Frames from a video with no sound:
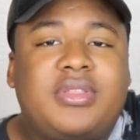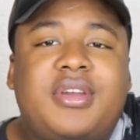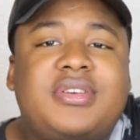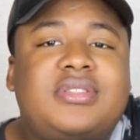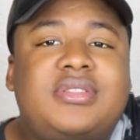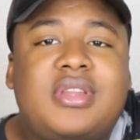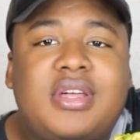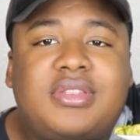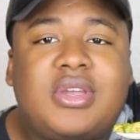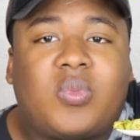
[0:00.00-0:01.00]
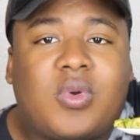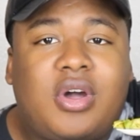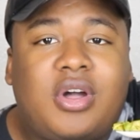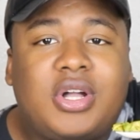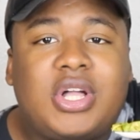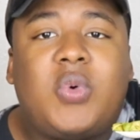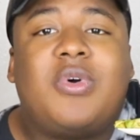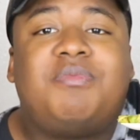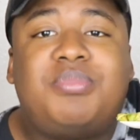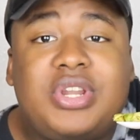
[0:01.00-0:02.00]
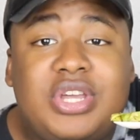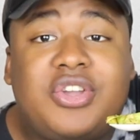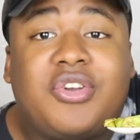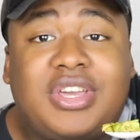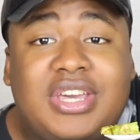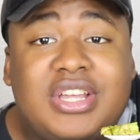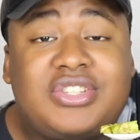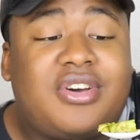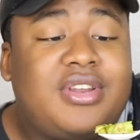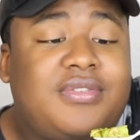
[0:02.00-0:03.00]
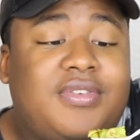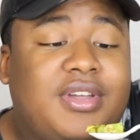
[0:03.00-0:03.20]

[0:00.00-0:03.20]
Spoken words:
There's nothing wrong with putting your kids on a